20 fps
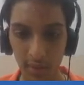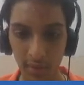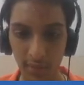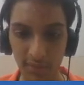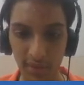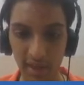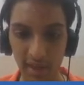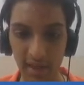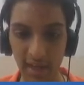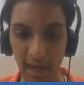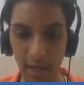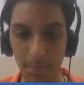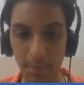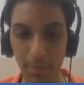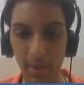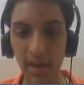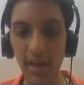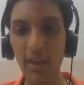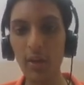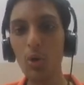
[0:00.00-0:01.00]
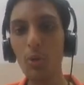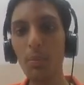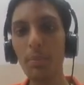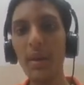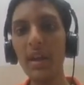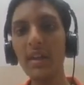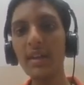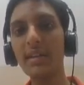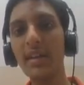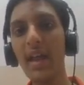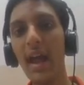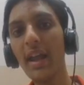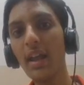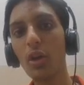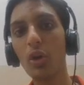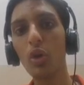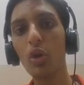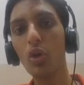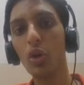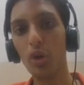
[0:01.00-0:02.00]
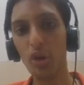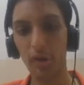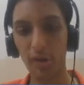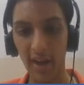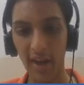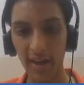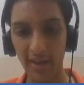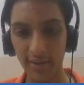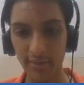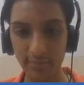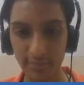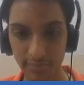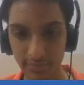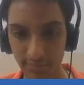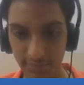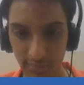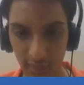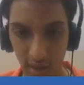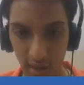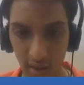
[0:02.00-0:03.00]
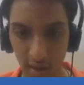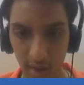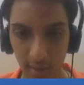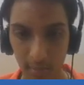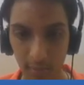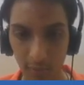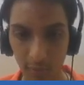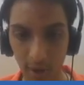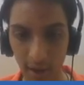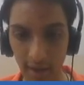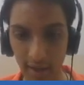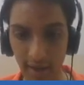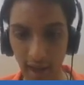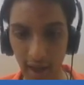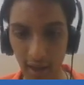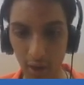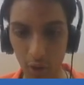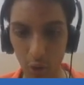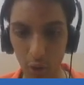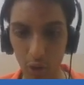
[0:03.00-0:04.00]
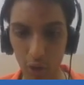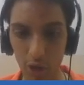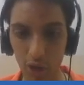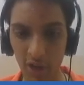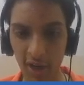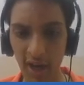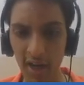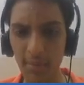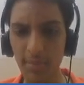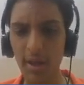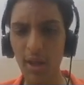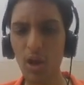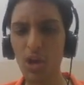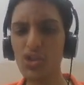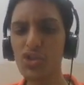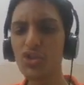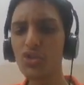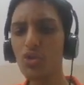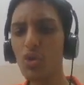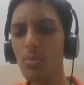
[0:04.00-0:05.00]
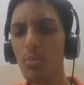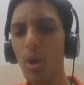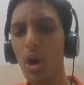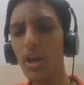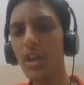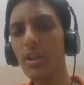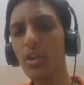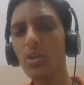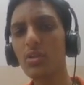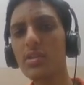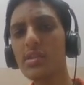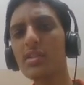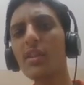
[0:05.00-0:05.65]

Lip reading: will get bilirubin diglucuronide. Why diglucuronide? Because two molecules